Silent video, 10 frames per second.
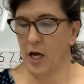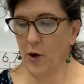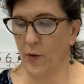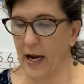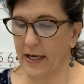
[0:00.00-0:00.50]

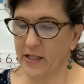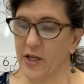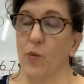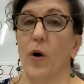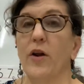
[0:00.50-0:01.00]
All right,
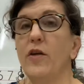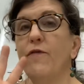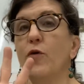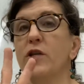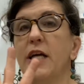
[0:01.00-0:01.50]
so what are
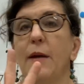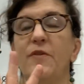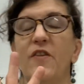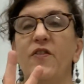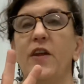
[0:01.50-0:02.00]
the 4
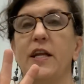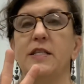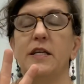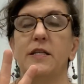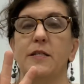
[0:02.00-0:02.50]
types of
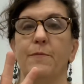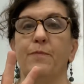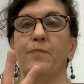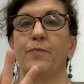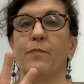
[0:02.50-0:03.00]
sentences?
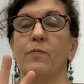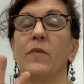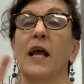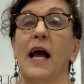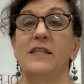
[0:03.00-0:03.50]

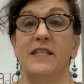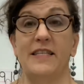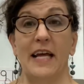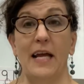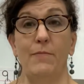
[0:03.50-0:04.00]
A
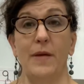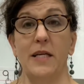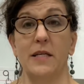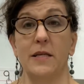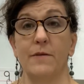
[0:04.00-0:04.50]

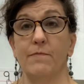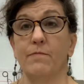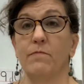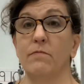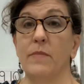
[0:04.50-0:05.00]
statement
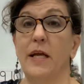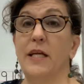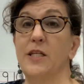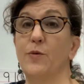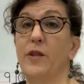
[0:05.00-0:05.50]

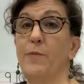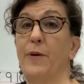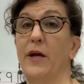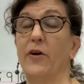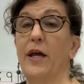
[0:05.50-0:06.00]
ends with a
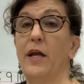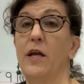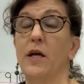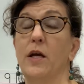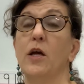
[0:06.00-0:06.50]

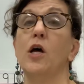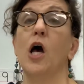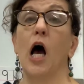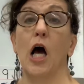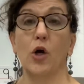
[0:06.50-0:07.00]
period.
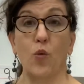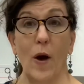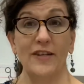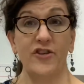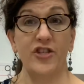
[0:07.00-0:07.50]
A
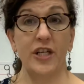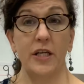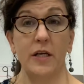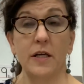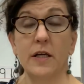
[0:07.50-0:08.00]

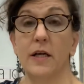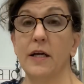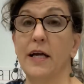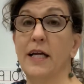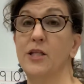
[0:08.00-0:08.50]
question
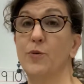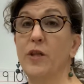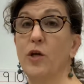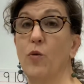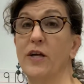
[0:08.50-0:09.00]
ends
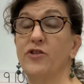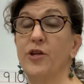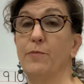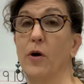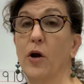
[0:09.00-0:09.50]
with a
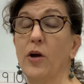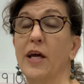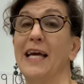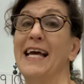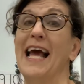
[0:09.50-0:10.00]
question
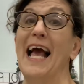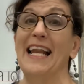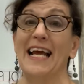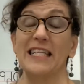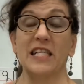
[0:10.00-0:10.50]
mark.
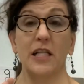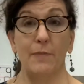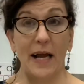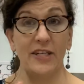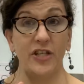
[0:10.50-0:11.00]
An
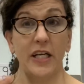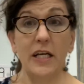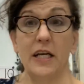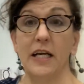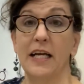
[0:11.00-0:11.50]

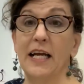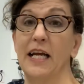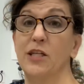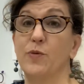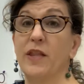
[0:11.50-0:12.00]
exclamation
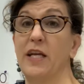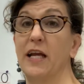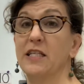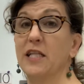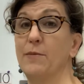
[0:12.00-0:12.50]
ends with an
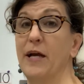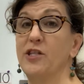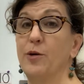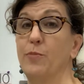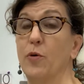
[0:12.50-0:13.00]

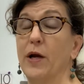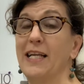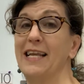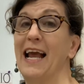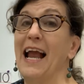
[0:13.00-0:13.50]
exclamation
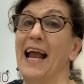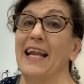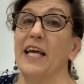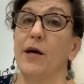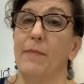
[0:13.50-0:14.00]
point,
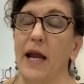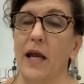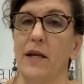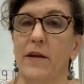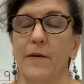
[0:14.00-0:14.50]
and a
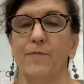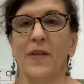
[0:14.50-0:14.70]
command.